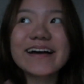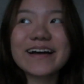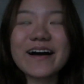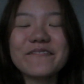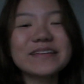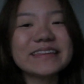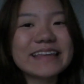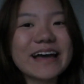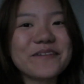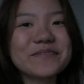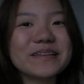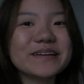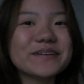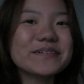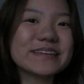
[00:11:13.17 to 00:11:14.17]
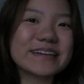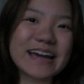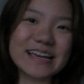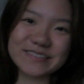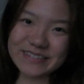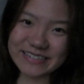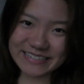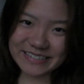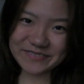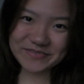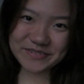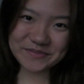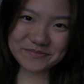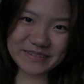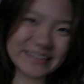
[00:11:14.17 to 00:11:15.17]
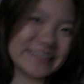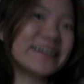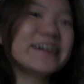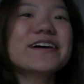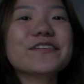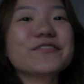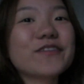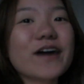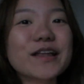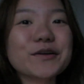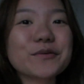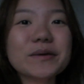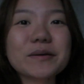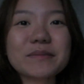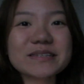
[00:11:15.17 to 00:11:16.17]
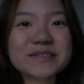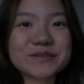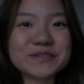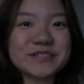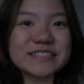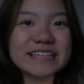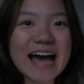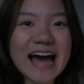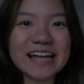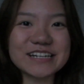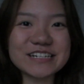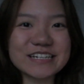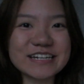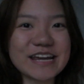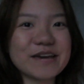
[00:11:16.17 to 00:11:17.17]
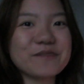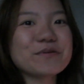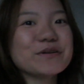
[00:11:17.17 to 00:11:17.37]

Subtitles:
Comment down below what you guys want to see from me. Follow me on my socials at @shopee,